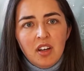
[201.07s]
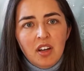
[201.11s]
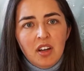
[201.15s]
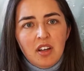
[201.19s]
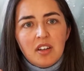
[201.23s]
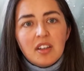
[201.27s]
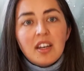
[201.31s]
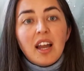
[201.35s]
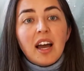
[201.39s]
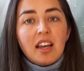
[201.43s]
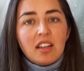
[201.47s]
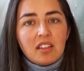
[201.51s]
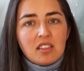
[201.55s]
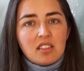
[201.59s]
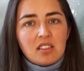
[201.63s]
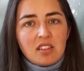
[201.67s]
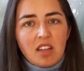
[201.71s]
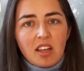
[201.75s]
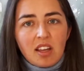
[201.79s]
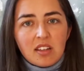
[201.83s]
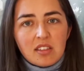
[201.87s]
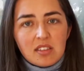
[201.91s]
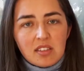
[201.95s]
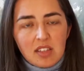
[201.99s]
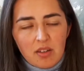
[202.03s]
nice
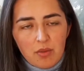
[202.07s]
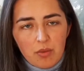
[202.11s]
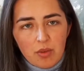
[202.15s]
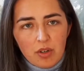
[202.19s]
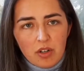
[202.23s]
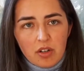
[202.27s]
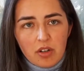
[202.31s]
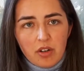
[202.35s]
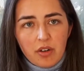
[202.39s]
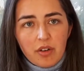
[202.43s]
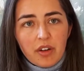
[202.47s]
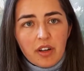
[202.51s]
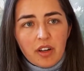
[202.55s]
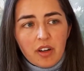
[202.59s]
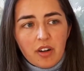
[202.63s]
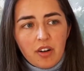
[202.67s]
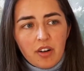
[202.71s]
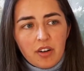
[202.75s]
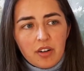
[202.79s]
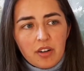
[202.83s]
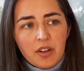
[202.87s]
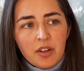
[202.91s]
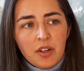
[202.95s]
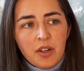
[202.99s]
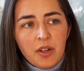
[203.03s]
things that were going on.